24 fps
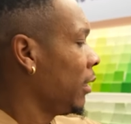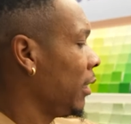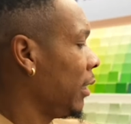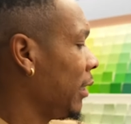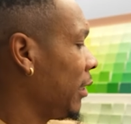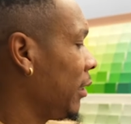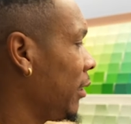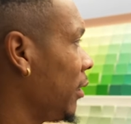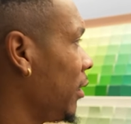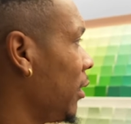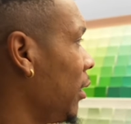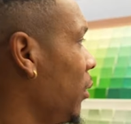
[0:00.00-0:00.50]
Let's
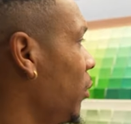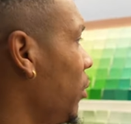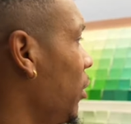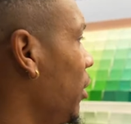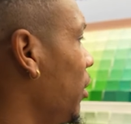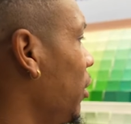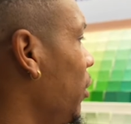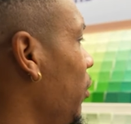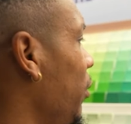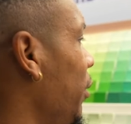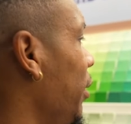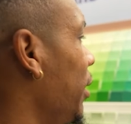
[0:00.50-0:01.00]
see which
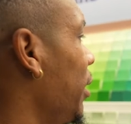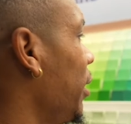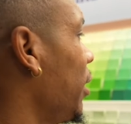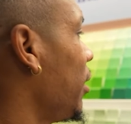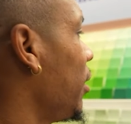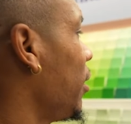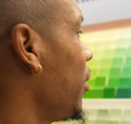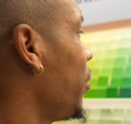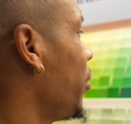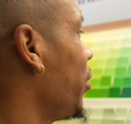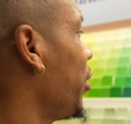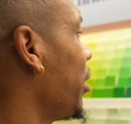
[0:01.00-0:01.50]
one
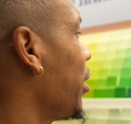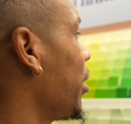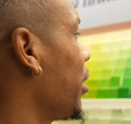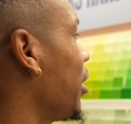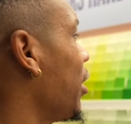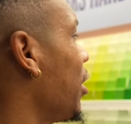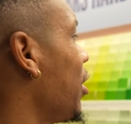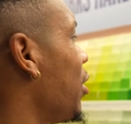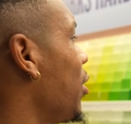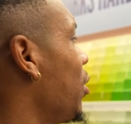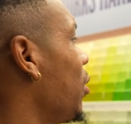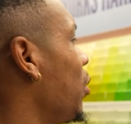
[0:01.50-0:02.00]
would
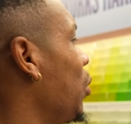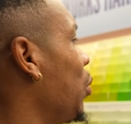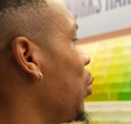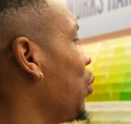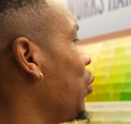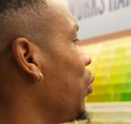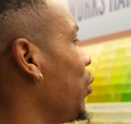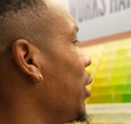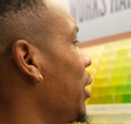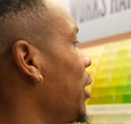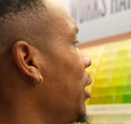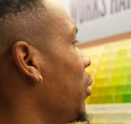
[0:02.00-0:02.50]
go
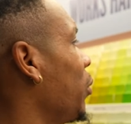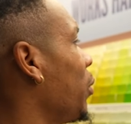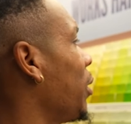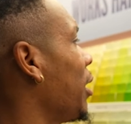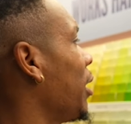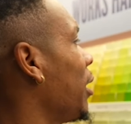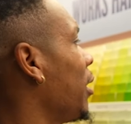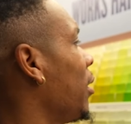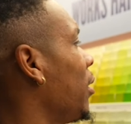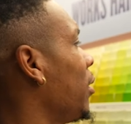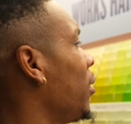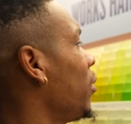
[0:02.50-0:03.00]
really
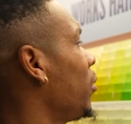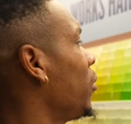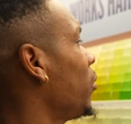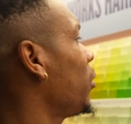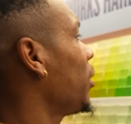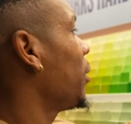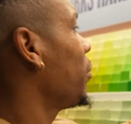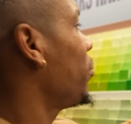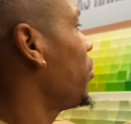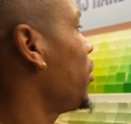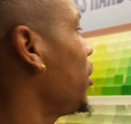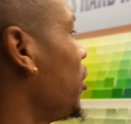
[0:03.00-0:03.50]
well
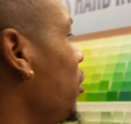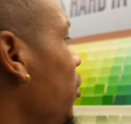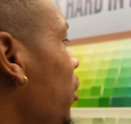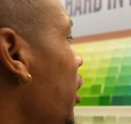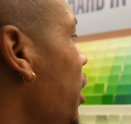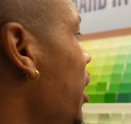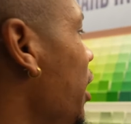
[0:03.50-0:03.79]
with blue.